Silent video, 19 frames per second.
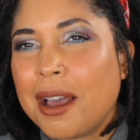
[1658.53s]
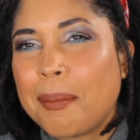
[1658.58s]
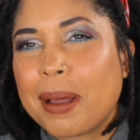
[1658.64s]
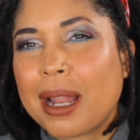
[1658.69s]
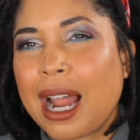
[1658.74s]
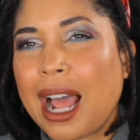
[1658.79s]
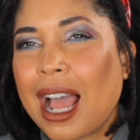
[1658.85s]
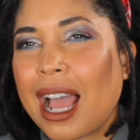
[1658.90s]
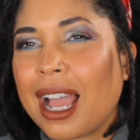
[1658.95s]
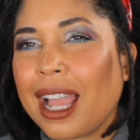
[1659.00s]

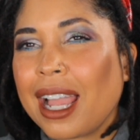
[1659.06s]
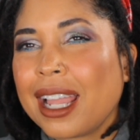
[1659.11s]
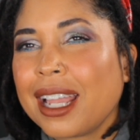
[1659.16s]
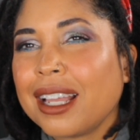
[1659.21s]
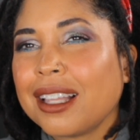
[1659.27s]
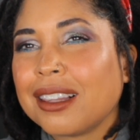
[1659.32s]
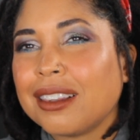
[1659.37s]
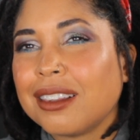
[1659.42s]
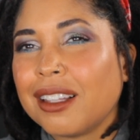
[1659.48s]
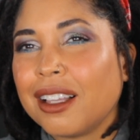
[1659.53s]
But I
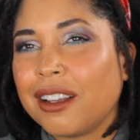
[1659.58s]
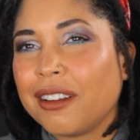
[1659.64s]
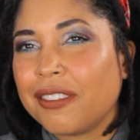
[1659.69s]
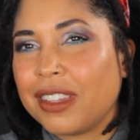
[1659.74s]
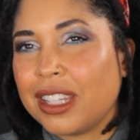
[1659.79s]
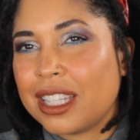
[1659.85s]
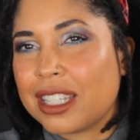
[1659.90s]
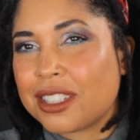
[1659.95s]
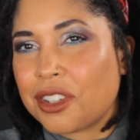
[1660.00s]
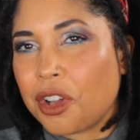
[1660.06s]
love
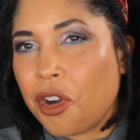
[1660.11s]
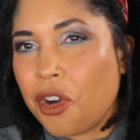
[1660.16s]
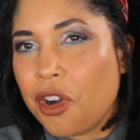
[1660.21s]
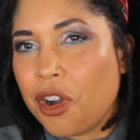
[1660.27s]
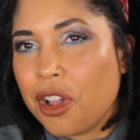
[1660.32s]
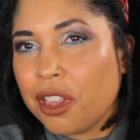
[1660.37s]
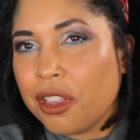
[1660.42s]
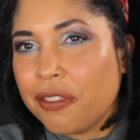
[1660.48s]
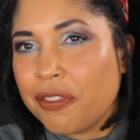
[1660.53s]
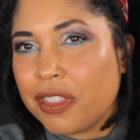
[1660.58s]
this.
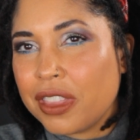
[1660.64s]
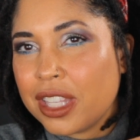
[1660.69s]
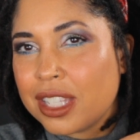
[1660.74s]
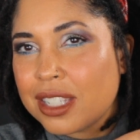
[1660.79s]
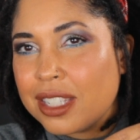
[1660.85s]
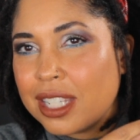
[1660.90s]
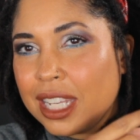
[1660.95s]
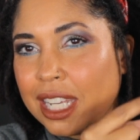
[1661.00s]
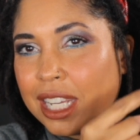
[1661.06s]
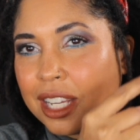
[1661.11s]
All of
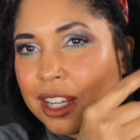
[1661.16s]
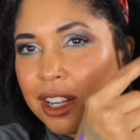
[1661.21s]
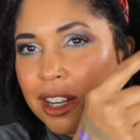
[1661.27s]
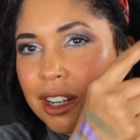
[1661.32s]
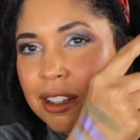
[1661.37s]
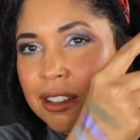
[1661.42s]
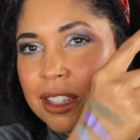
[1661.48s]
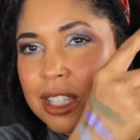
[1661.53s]
this here,